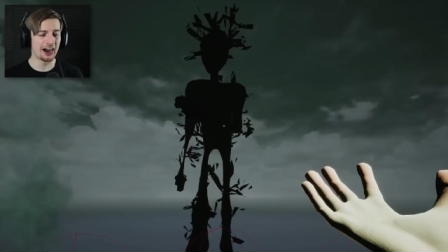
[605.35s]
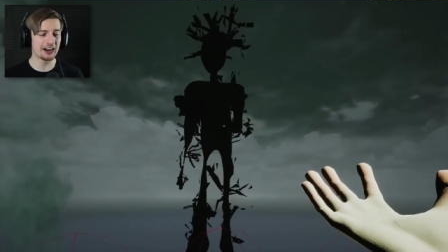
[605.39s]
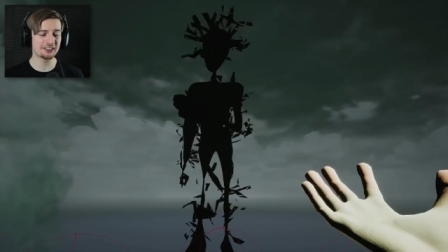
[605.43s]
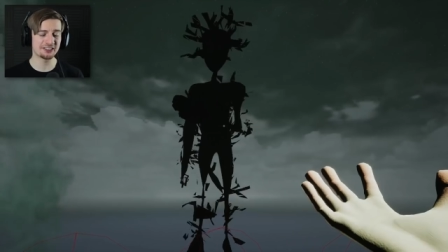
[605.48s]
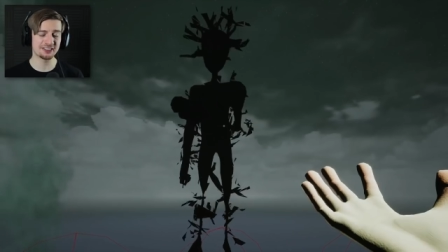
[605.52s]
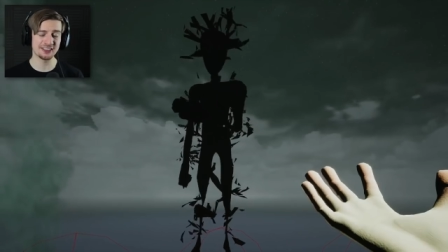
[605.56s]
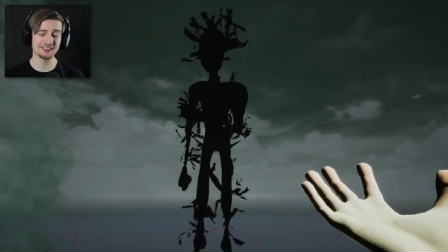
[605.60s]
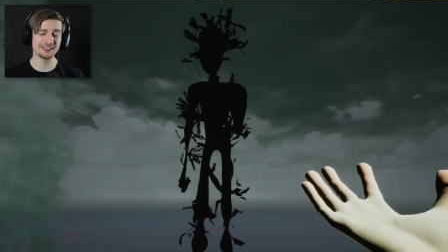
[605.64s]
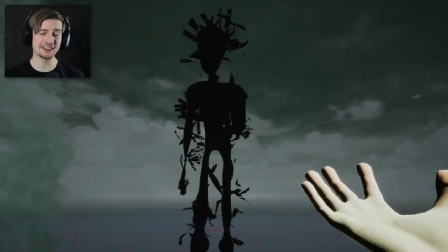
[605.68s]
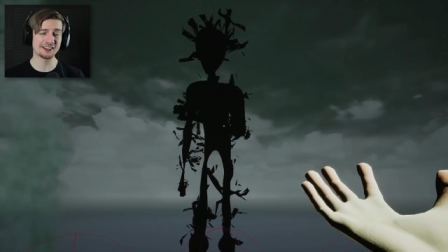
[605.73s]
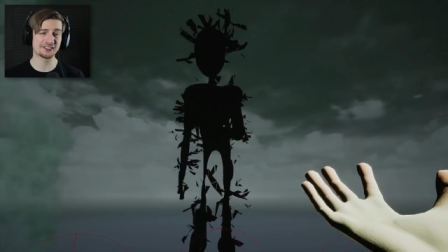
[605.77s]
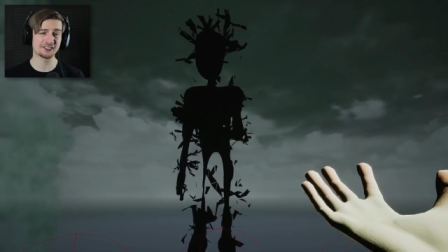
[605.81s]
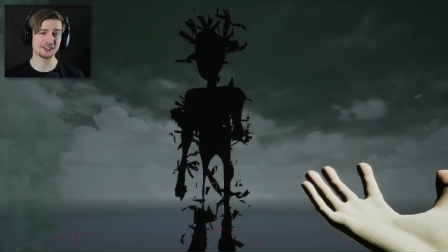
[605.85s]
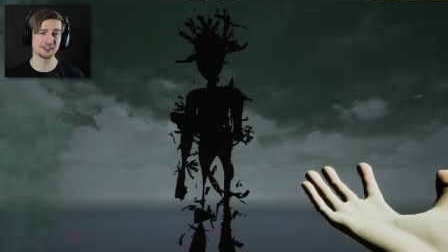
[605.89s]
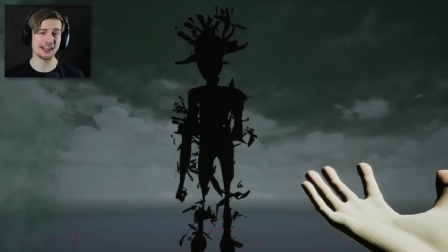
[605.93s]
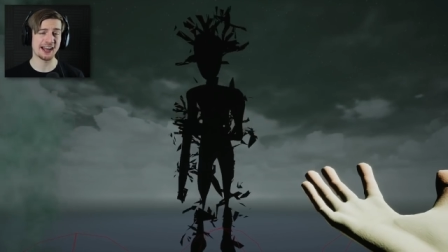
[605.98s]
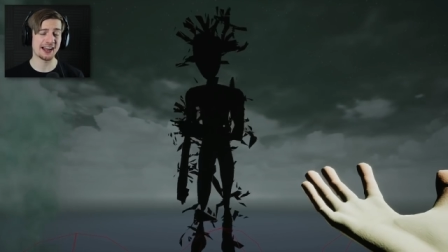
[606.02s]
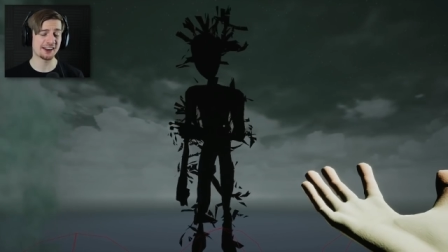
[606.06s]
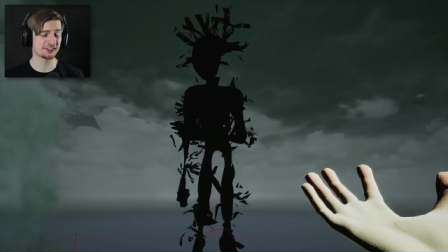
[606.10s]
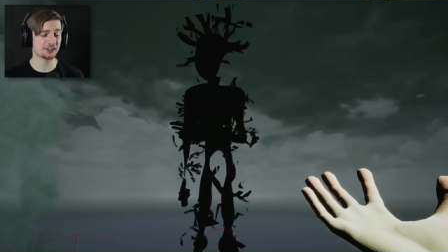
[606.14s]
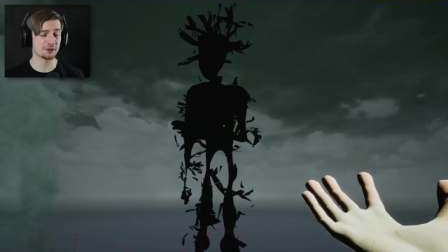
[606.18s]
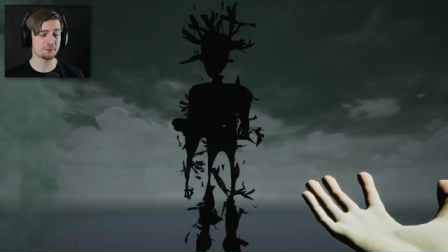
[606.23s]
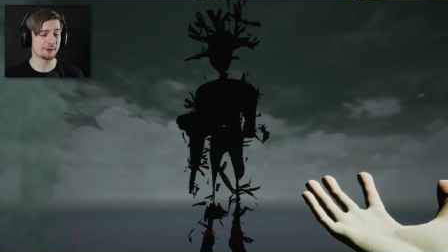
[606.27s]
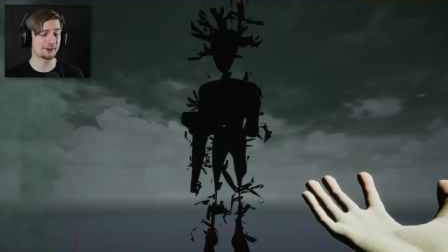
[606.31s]
I think this
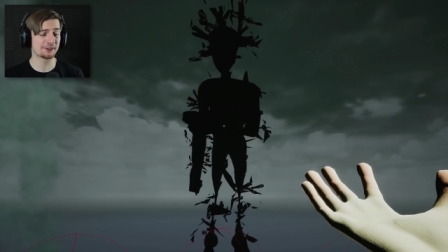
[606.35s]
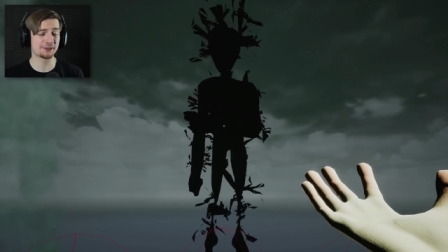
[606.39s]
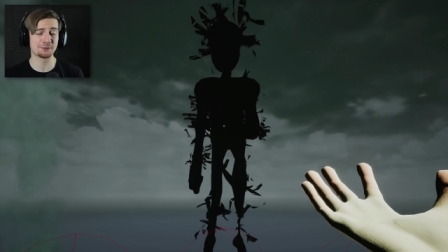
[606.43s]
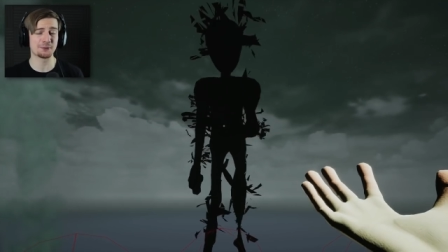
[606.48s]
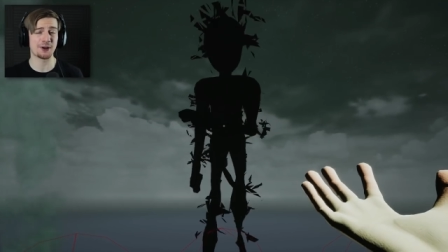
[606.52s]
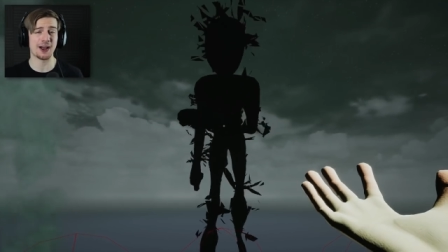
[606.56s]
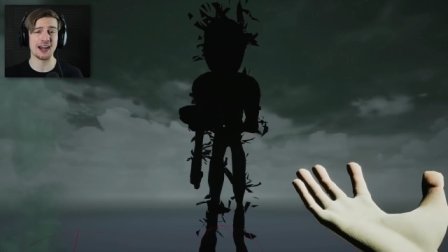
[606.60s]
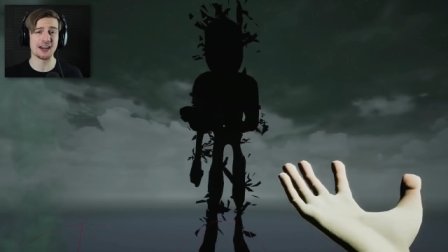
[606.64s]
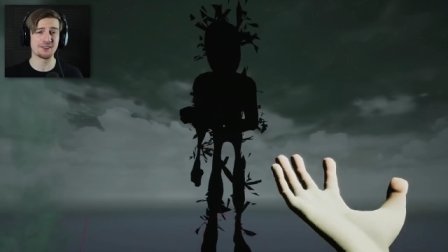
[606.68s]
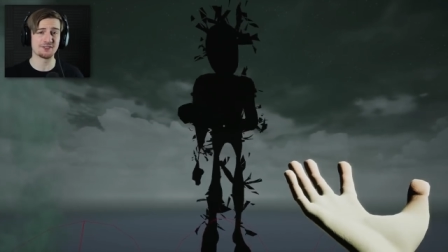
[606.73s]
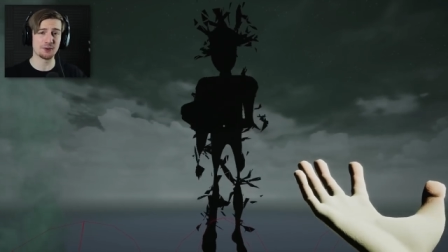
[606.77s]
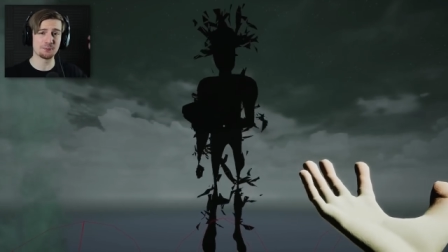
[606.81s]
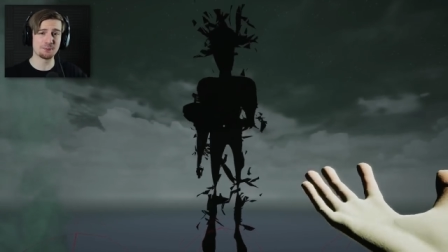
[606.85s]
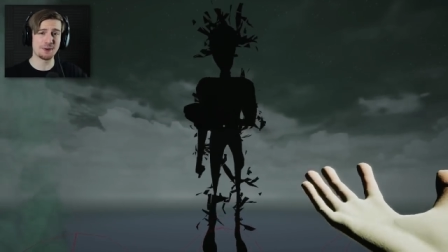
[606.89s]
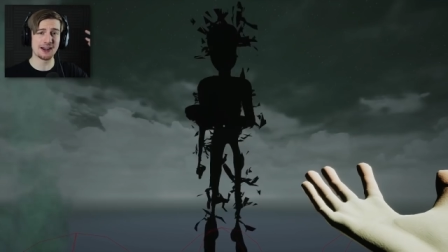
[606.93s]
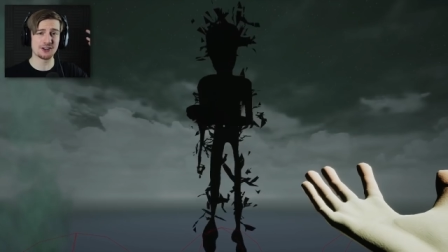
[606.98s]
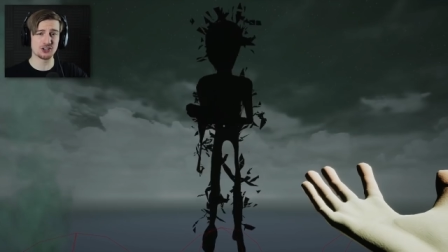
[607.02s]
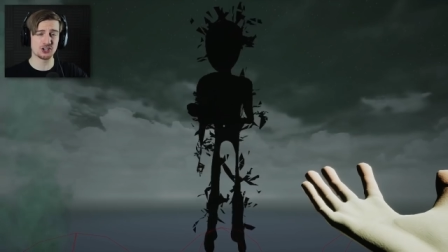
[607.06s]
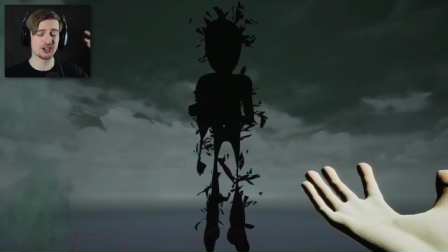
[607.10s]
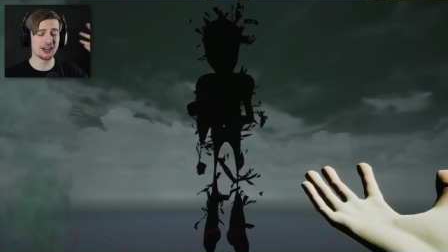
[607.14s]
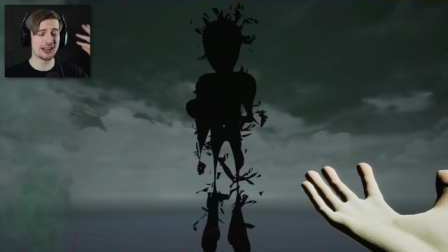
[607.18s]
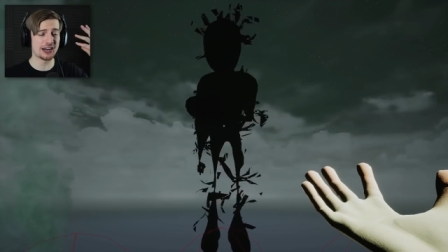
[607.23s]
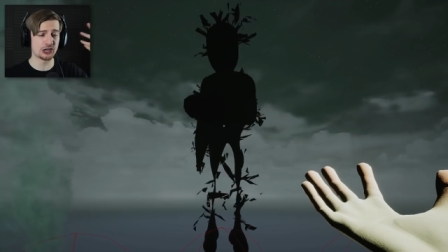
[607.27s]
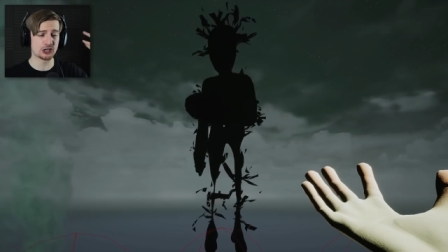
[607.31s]
has to be some kind of
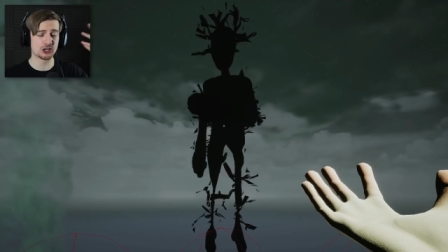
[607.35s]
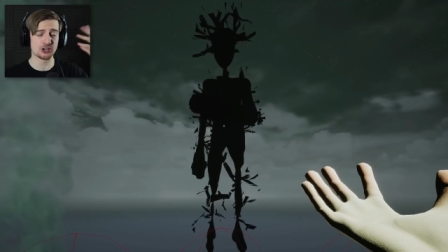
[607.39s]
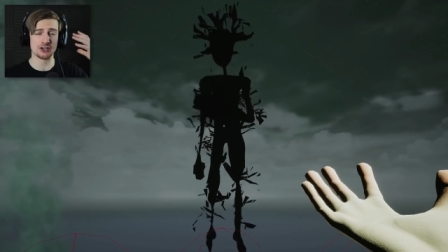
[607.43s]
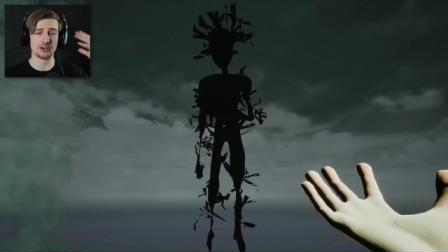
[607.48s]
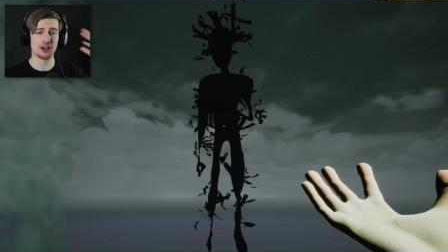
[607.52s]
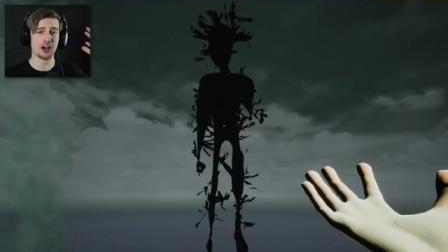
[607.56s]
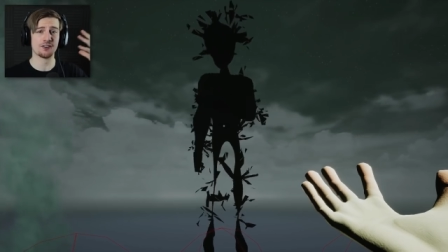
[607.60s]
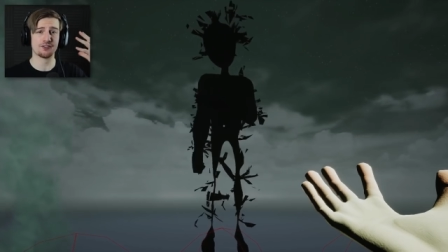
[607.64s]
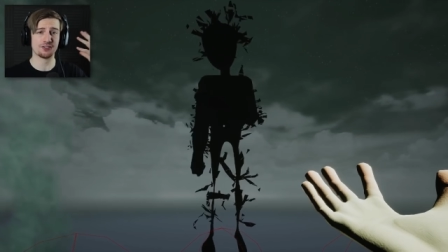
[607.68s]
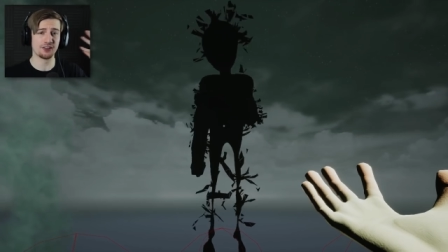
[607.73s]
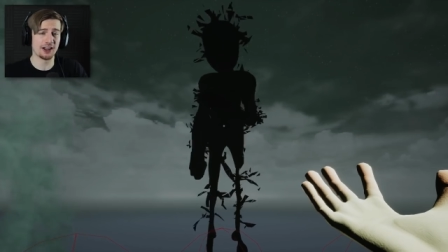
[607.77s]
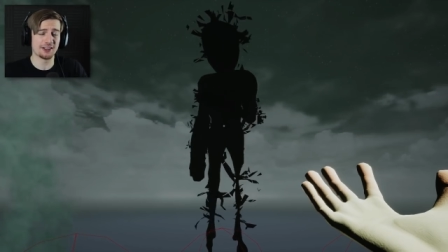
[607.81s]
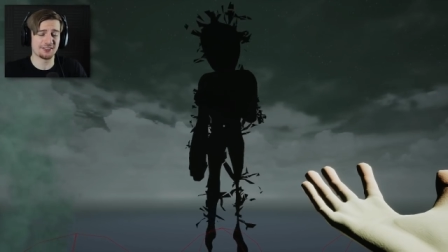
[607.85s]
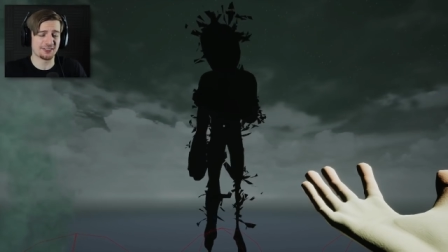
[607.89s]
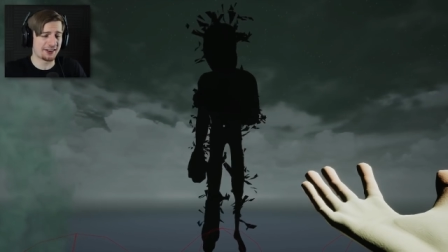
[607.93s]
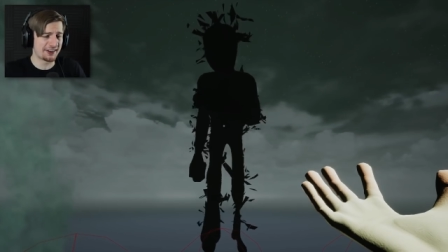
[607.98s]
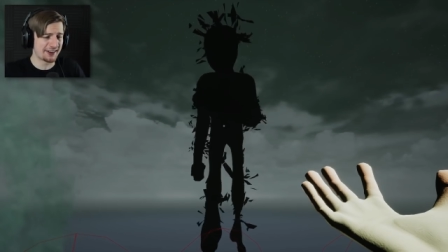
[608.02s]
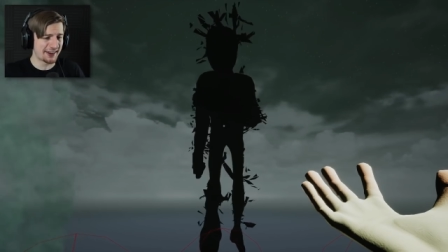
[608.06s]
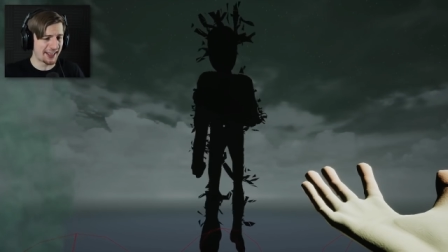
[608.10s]
imagination of, like, the